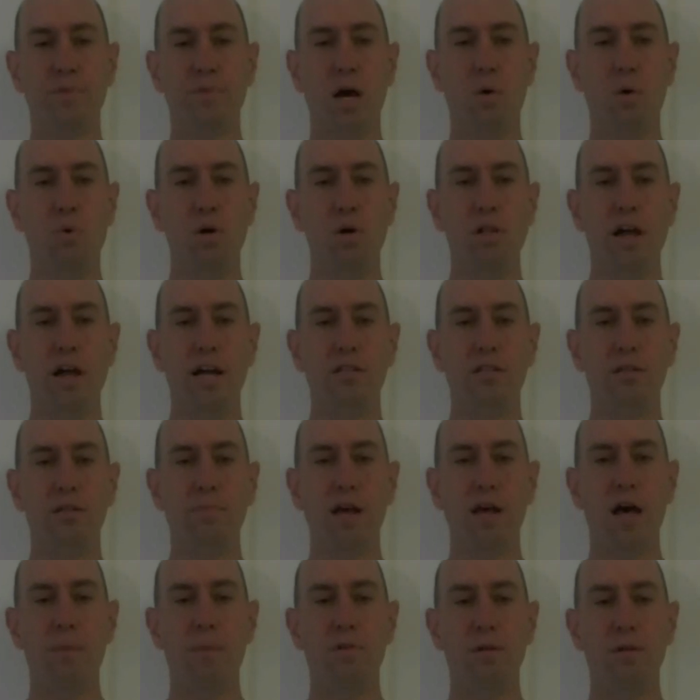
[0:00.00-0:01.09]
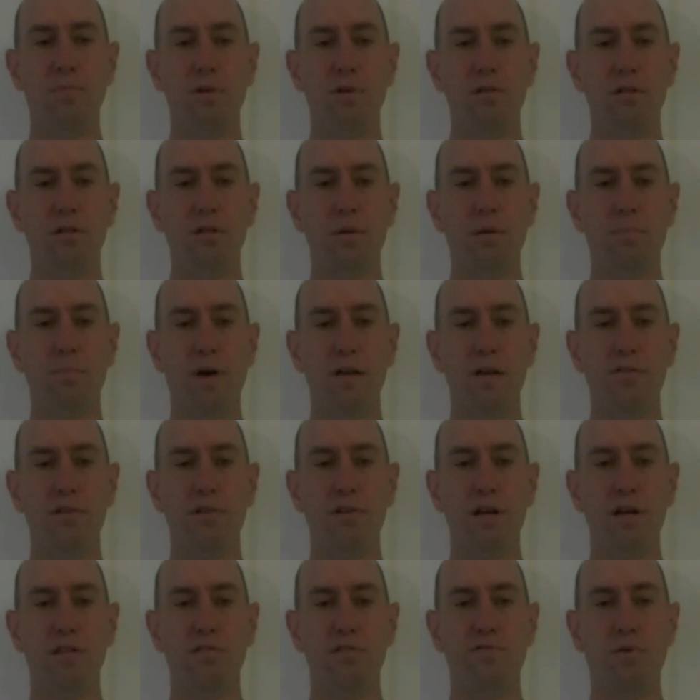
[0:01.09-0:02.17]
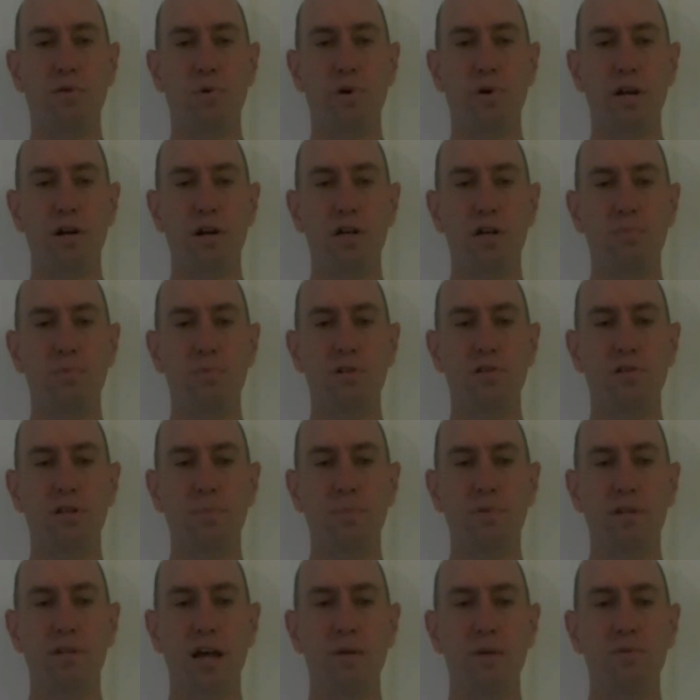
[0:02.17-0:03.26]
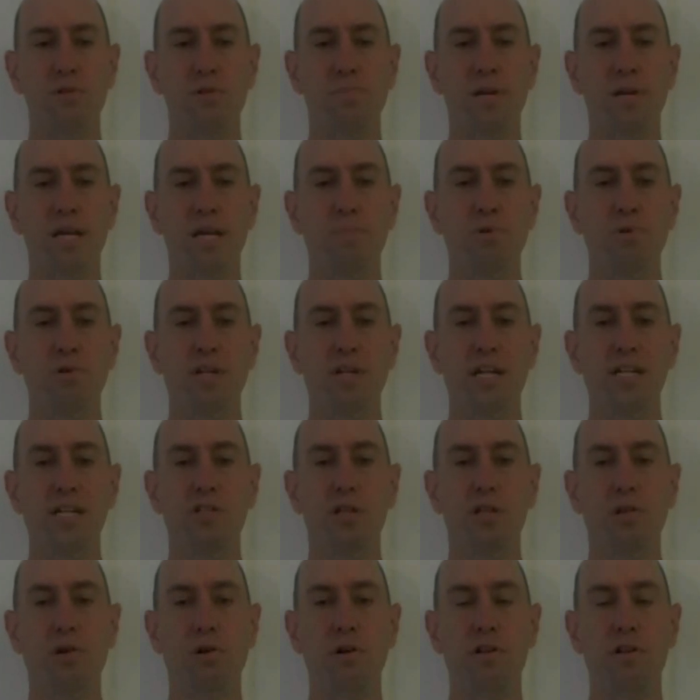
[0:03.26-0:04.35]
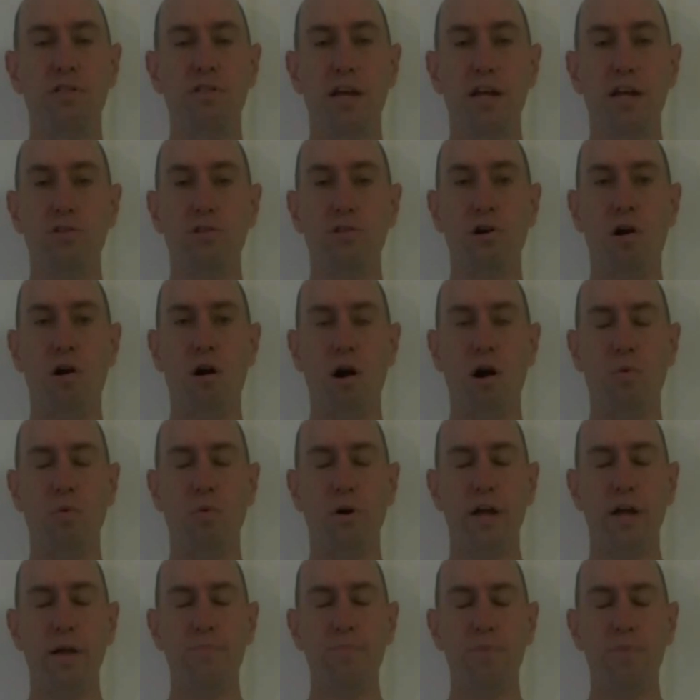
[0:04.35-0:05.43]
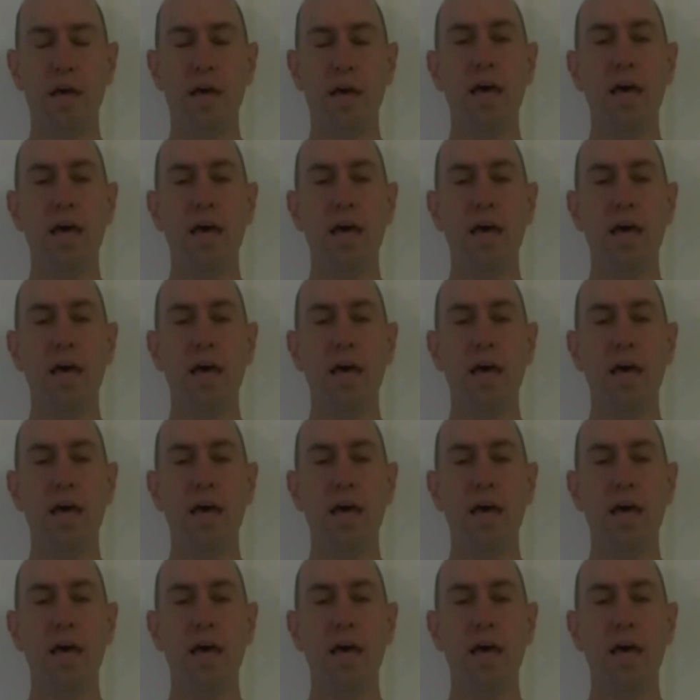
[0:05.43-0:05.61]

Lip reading: I would like to be optimistic about the next 4 years, but sometimes people need to learn things the hard way,